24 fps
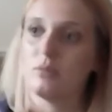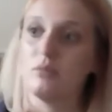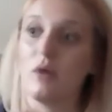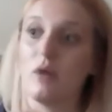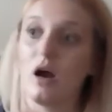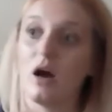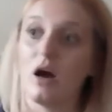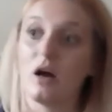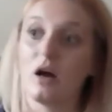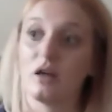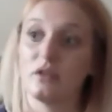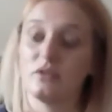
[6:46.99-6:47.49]

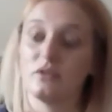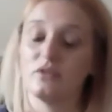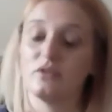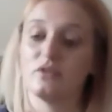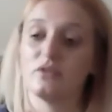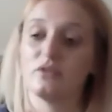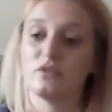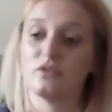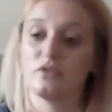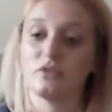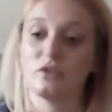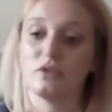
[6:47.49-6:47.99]
I've
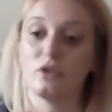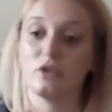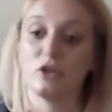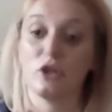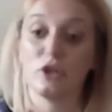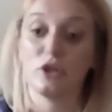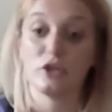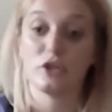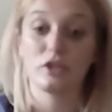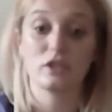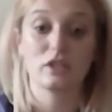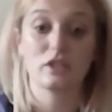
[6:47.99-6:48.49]

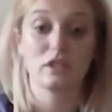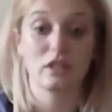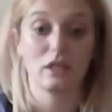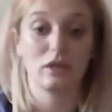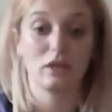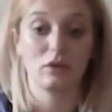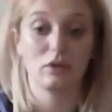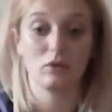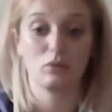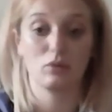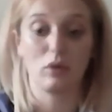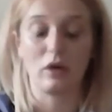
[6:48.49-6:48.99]
learned,
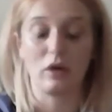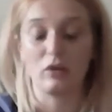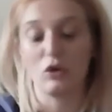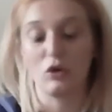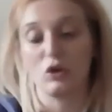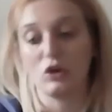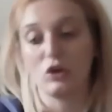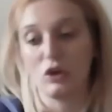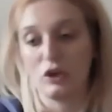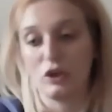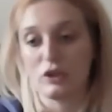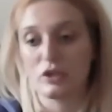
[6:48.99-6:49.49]
well,
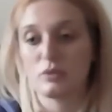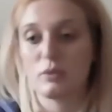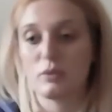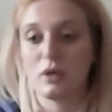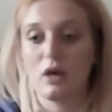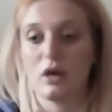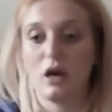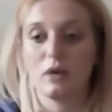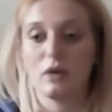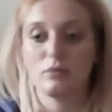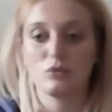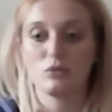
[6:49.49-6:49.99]
not learned,
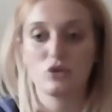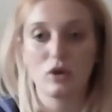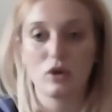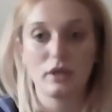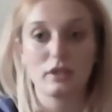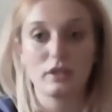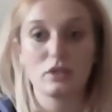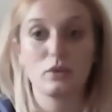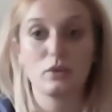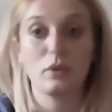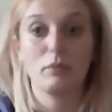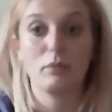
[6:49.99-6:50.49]
but I'm
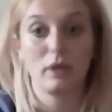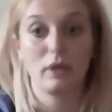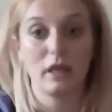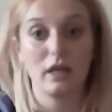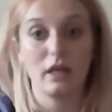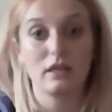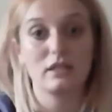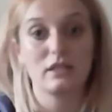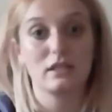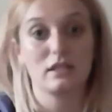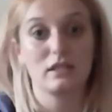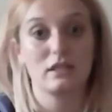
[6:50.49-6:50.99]
trying to
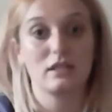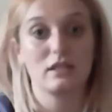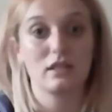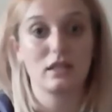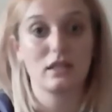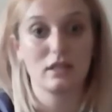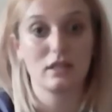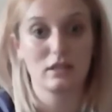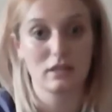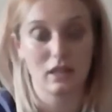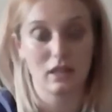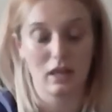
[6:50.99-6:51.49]
implicate into
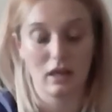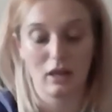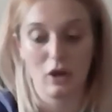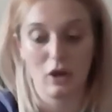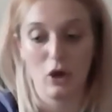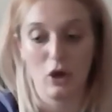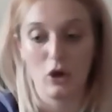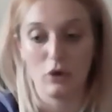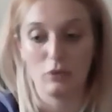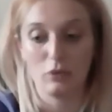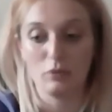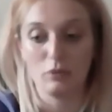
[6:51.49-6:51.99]
this care
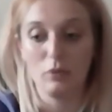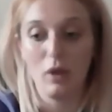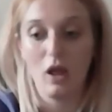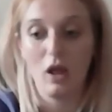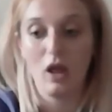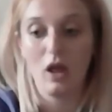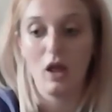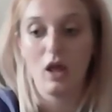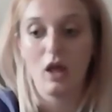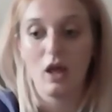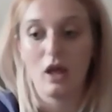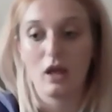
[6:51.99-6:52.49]
home,
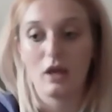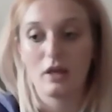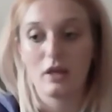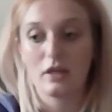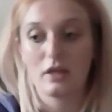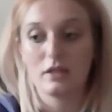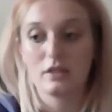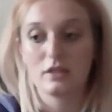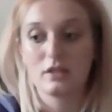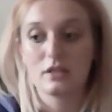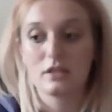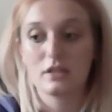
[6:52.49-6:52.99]

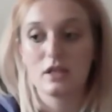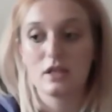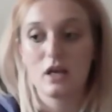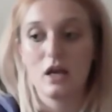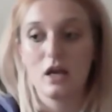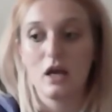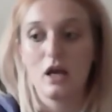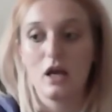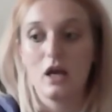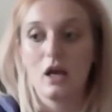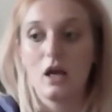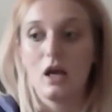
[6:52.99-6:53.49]
is
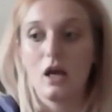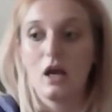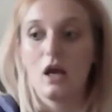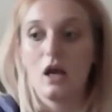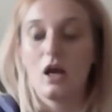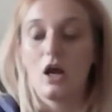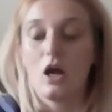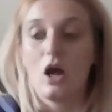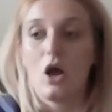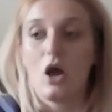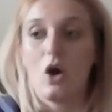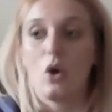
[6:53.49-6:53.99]

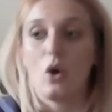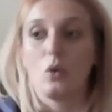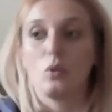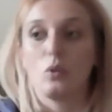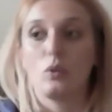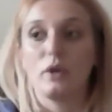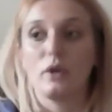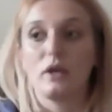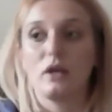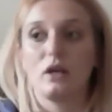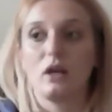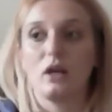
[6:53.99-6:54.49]

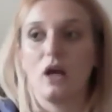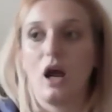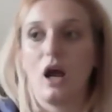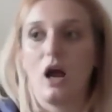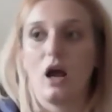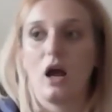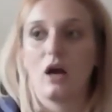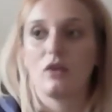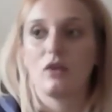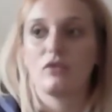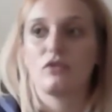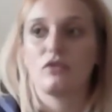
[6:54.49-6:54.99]
we
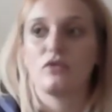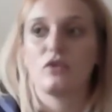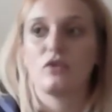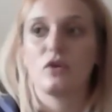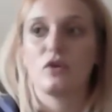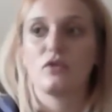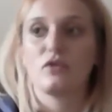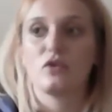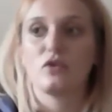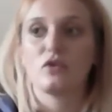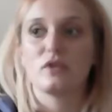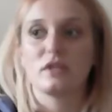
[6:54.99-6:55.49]
have,
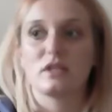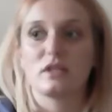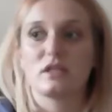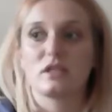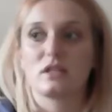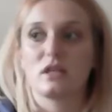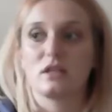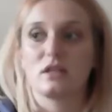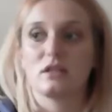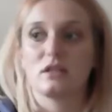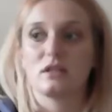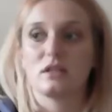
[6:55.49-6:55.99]
for
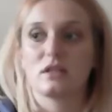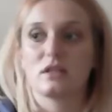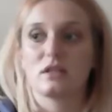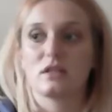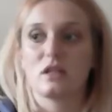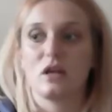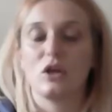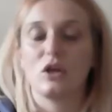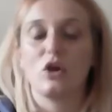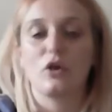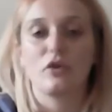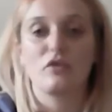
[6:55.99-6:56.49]
instance,
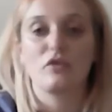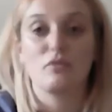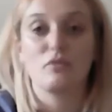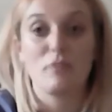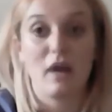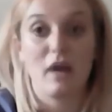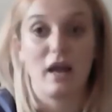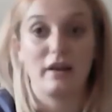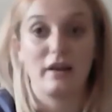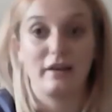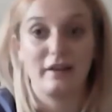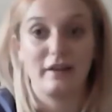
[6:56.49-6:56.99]
a lot of
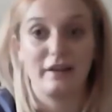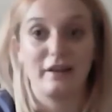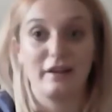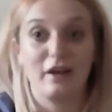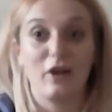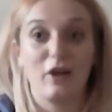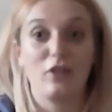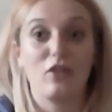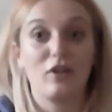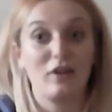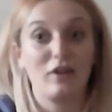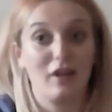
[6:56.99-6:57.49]
men
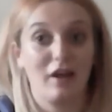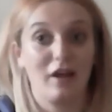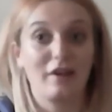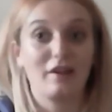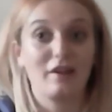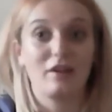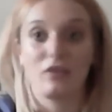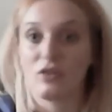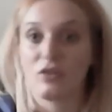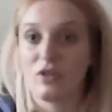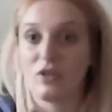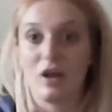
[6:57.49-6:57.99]
here
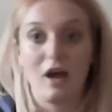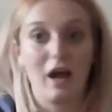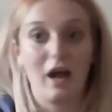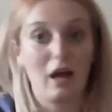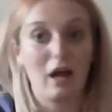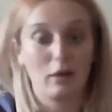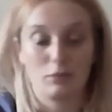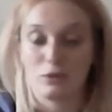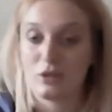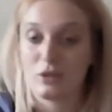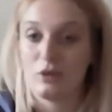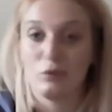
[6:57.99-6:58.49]
that
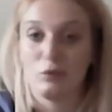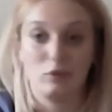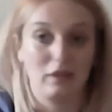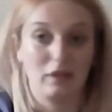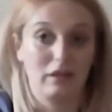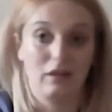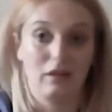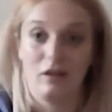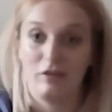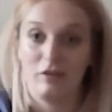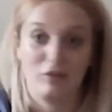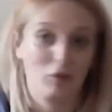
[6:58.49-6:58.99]

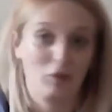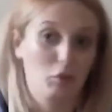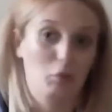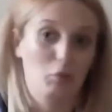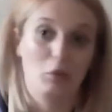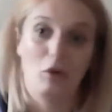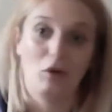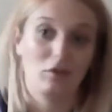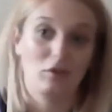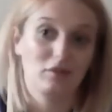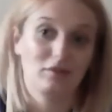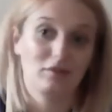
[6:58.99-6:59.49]
absolutely love
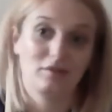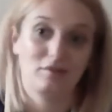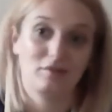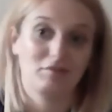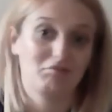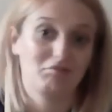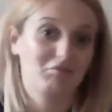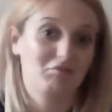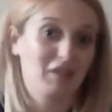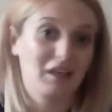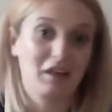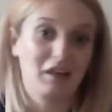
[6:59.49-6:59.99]
football.
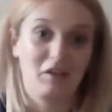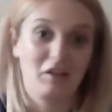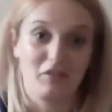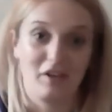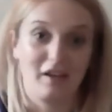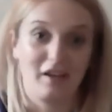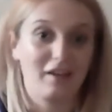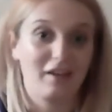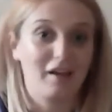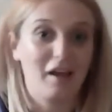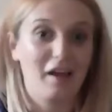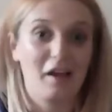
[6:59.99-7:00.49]
They love
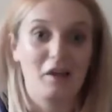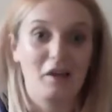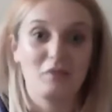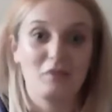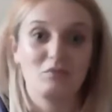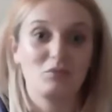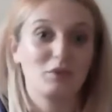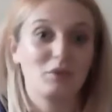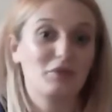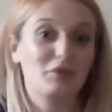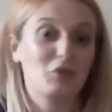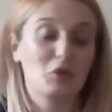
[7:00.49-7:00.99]
it.
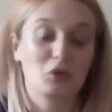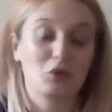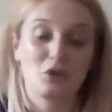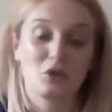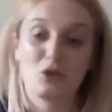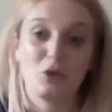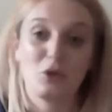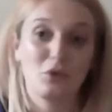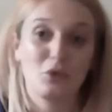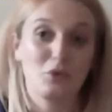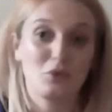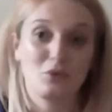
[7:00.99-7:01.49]
And we've got
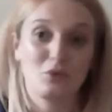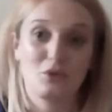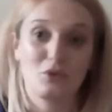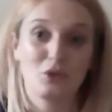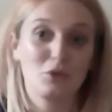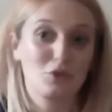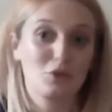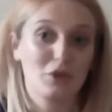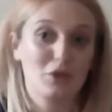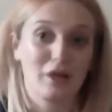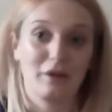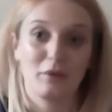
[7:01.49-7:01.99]
two
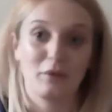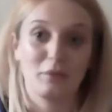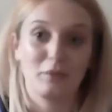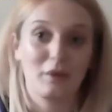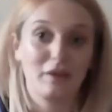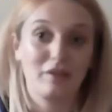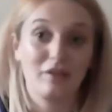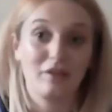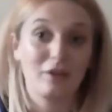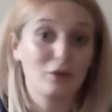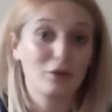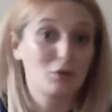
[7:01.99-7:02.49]

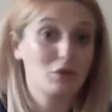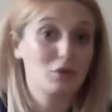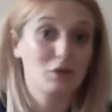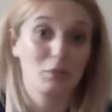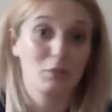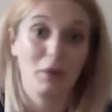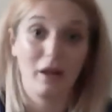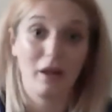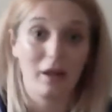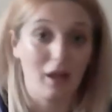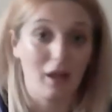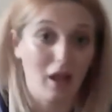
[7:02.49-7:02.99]
gentlemen that used to
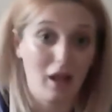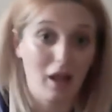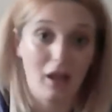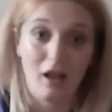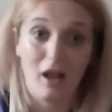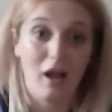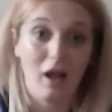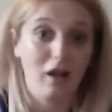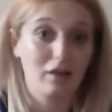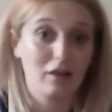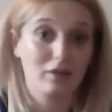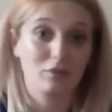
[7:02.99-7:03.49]
play it
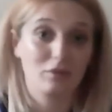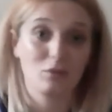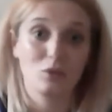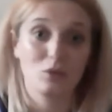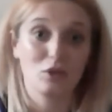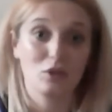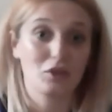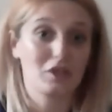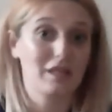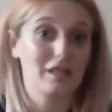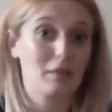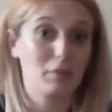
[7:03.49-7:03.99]
and
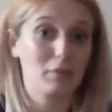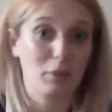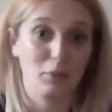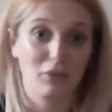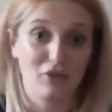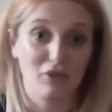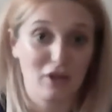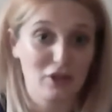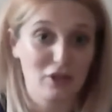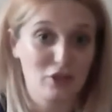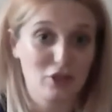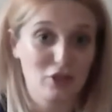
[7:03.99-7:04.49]
were
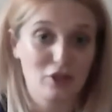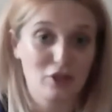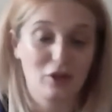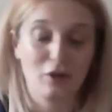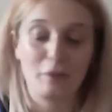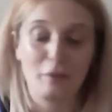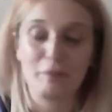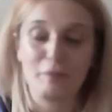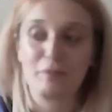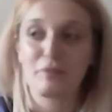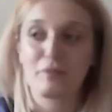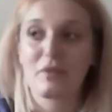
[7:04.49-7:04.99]

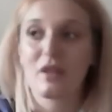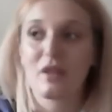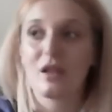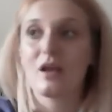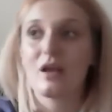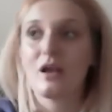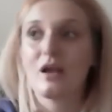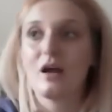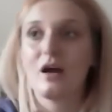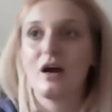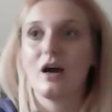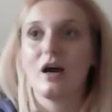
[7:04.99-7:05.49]
semi-professional.
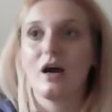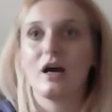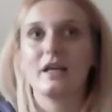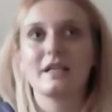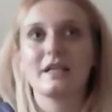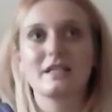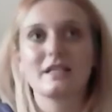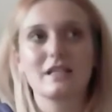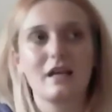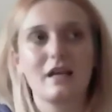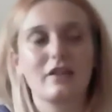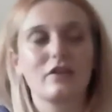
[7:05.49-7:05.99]
And
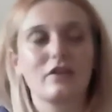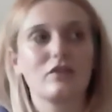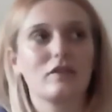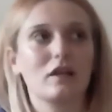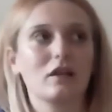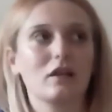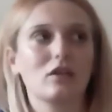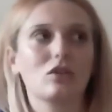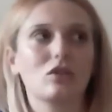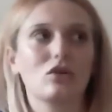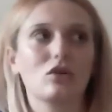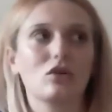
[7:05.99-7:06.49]
I sat there and
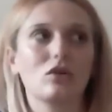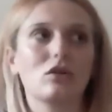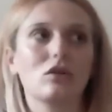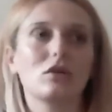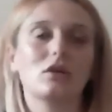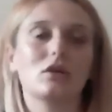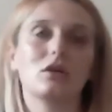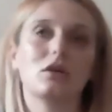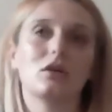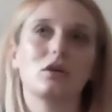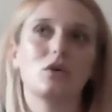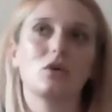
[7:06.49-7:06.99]
I thought,
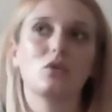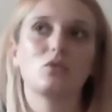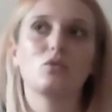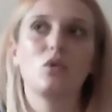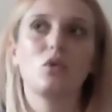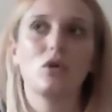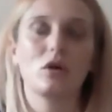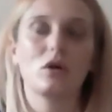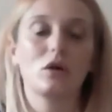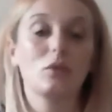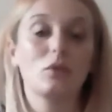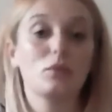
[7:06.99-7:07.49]

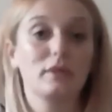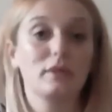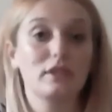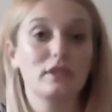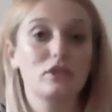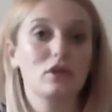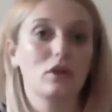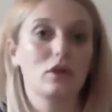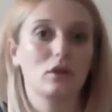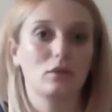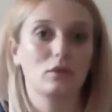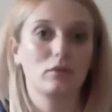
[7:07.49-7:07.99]
what can we
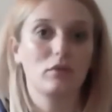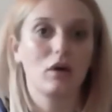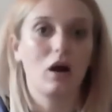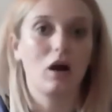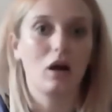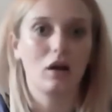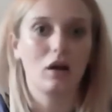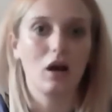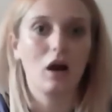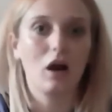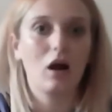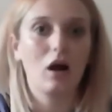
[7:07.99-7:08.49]
do?
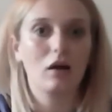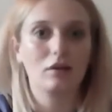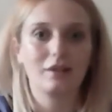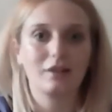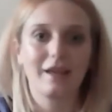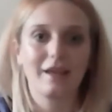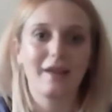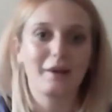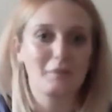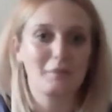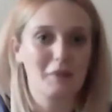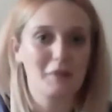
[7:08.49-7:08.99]
I can't
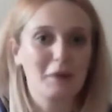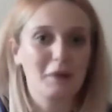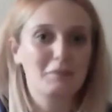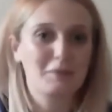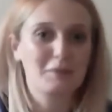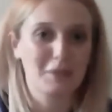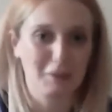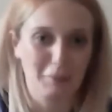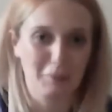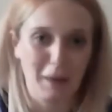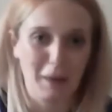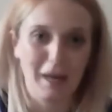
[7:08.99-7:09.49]
get them out
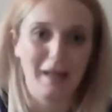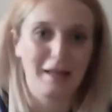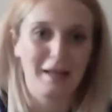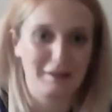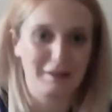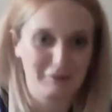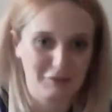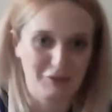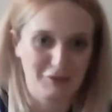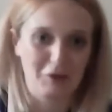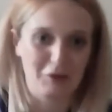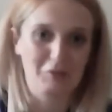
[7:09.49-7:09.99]
to play
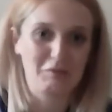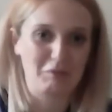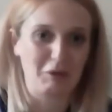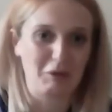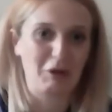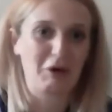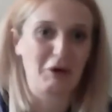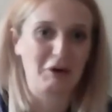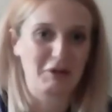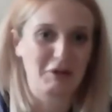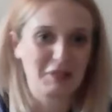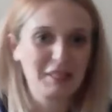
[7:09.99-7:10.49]

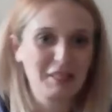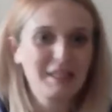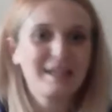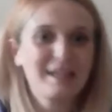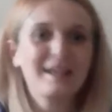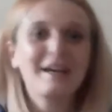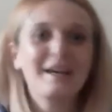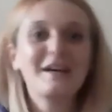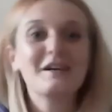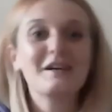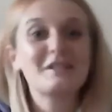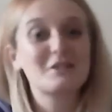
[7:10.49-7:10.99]
football,
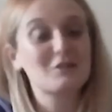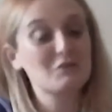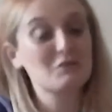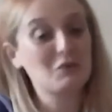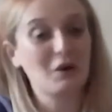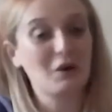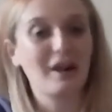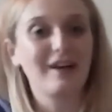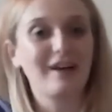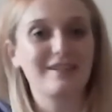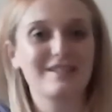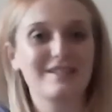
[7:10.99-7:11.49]
so
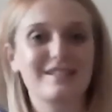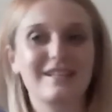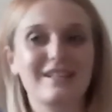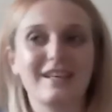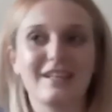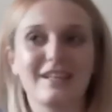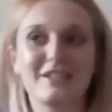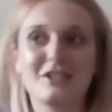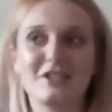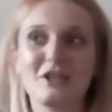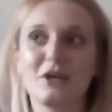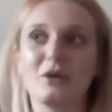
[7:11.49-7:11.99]
what else can
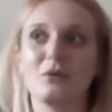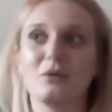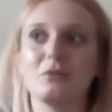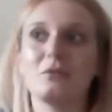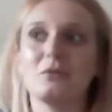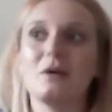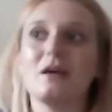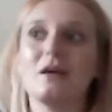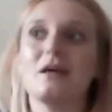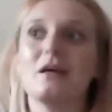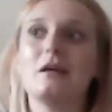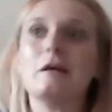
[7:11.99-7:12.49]
I do?
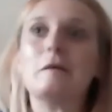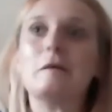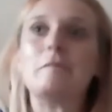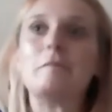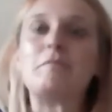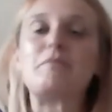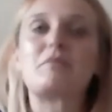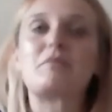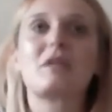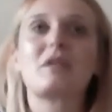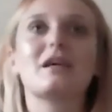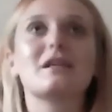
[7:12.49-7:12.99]

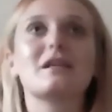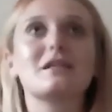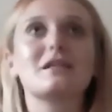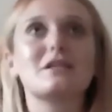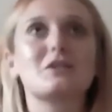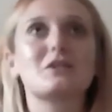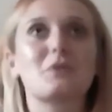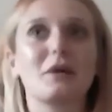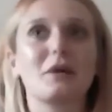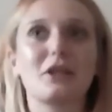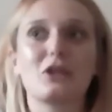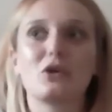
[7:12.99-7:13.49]

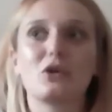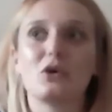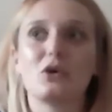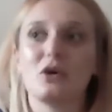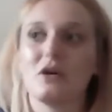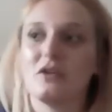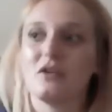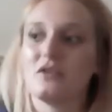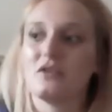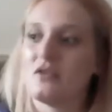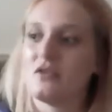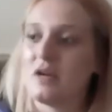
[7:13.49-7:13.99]
So I
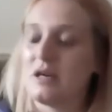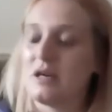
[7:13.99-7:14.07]
thought of,